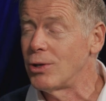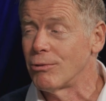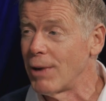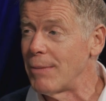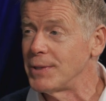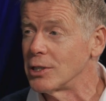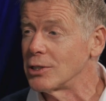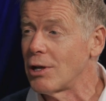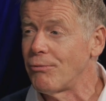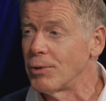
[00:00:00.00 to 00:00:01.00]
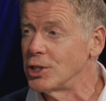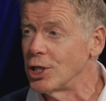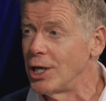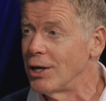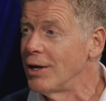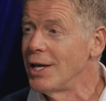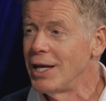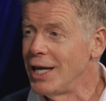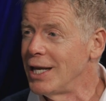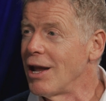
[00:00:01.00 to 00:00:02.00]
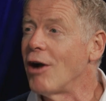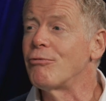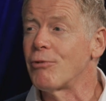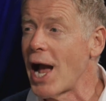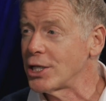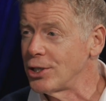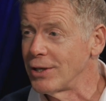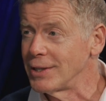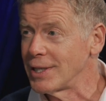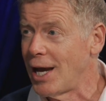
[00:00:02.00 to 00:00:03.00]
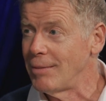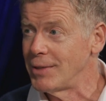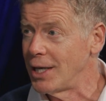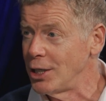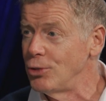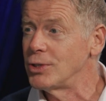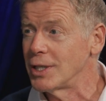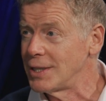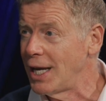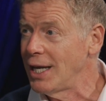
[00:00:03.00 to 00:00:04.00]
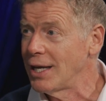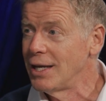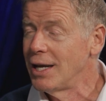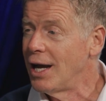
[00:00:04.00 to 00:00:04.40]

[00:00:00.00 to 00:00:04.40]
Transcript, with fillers: you can ramp as a software engineer in a fraction of the time that it used to take.